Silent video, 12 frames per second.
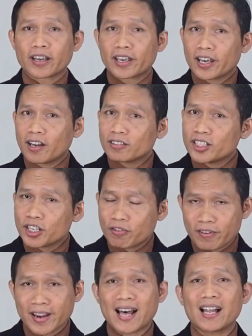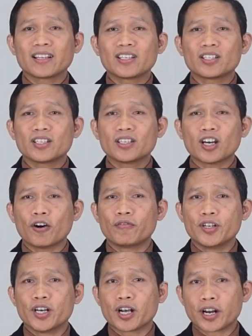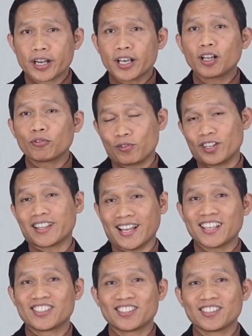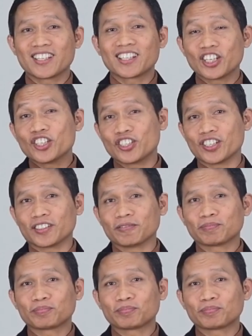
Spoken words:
chaotic reality of the real world teaching.